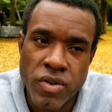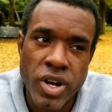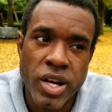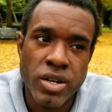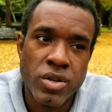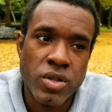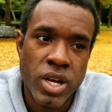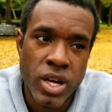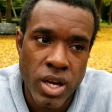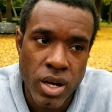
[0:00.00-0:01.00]
or figure out how to do
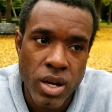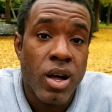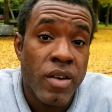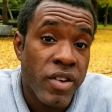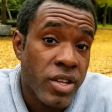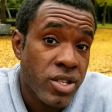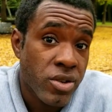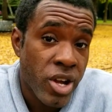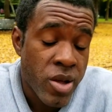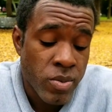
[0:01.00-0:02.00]
that. I have an
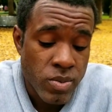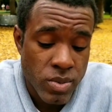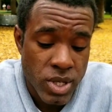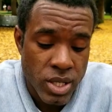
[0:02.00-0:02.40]
Instagram.